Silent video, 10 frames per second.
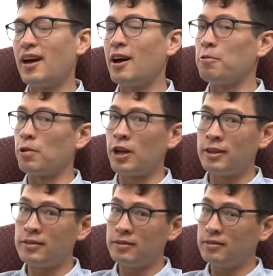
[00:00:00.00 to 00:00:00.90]

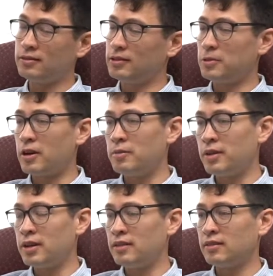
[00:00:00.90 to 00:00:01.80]
run quite a
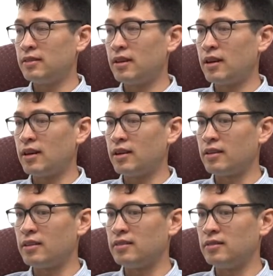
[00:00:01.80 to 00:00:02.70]
bit.
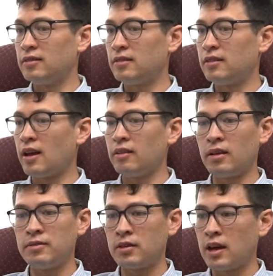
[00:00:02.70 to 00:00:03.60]
I
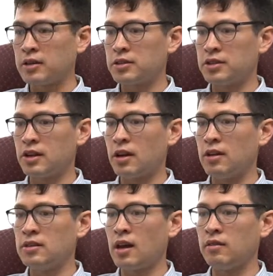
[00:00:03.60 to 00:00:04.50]
love to
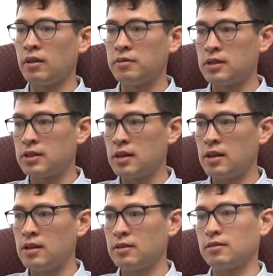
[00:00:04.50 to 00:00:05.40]
exercise. I love to
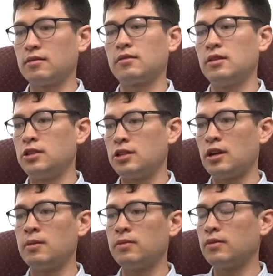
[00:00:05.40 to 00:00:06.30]
stay in
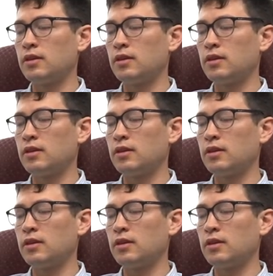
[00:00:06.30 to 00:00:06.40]
shape.